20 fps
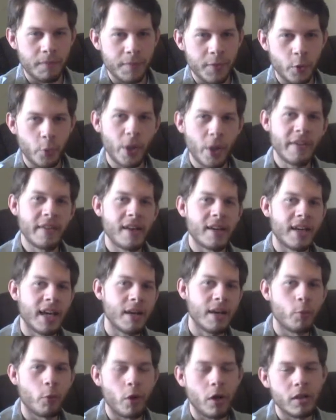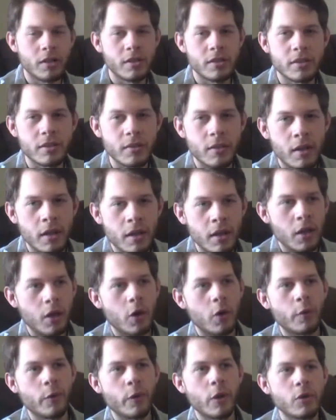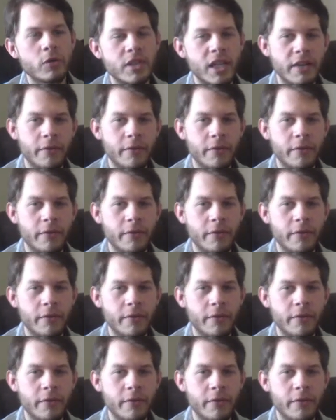the way that game runs on those